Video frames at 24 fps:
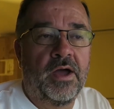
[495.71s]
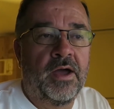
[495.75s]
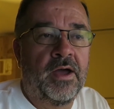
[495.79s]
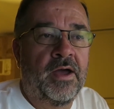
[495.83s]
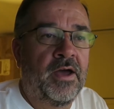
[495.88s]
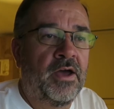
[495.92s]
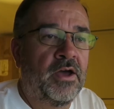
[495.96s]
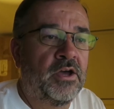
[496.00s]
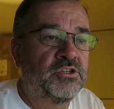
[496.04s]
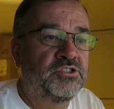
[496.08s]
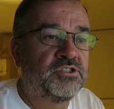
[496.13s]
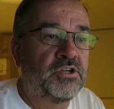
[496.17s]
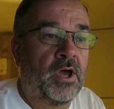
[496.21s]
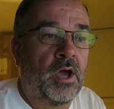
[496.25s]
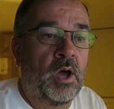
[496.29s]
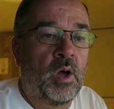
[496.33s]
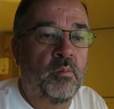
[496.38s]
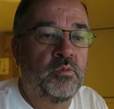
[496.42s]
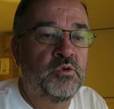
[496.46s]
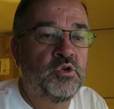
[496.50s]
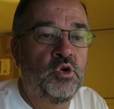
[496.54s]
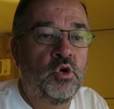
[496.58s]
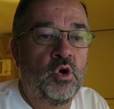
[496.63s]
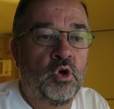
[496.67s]
to
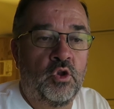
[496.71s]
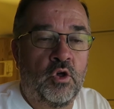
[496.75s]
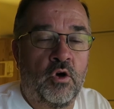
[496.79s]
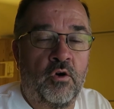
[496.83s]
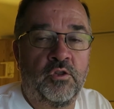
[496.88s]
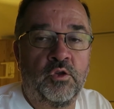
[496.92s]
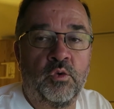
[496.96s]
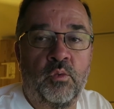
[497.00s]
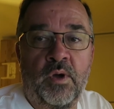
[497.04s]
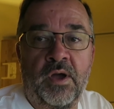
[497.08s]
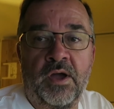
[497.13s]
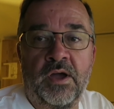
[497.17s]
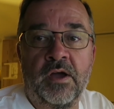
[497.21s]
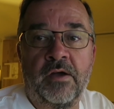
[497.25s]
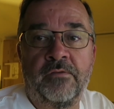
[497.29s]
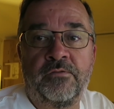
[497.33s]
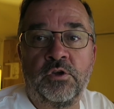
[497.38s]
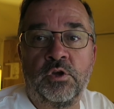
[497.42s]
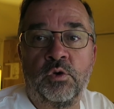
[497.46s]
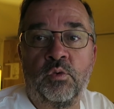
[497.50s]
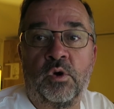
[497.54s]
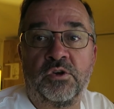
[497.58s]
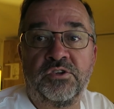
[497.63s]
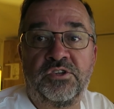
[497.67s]
help you along the way if you